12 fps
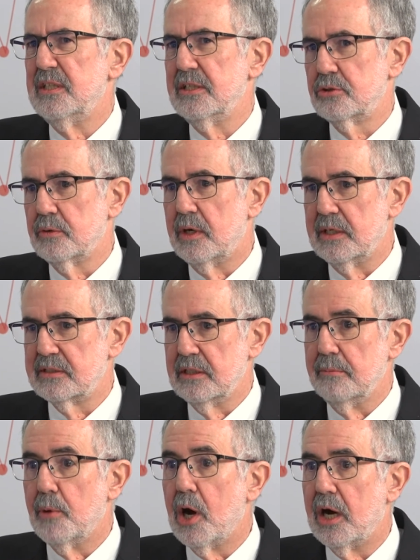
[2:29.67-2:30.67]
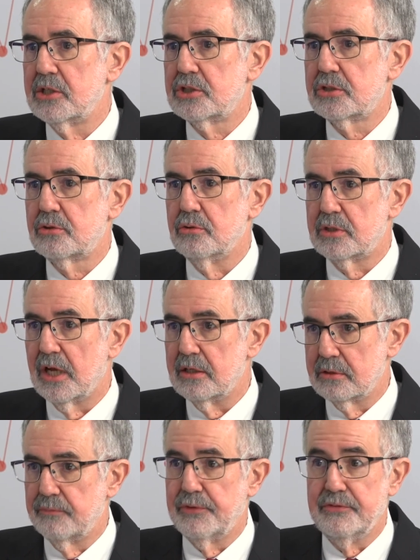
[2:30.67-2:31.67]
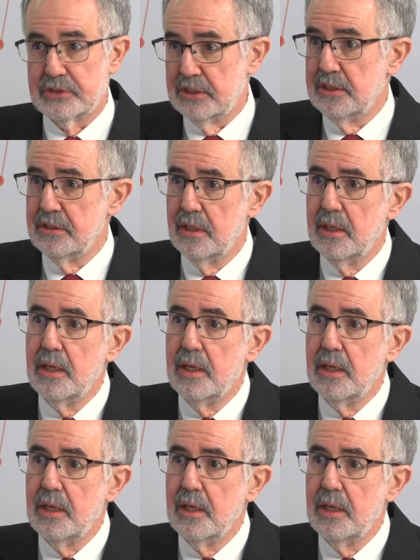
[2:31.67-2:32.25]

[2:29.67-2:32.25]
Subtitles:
This was in March 2015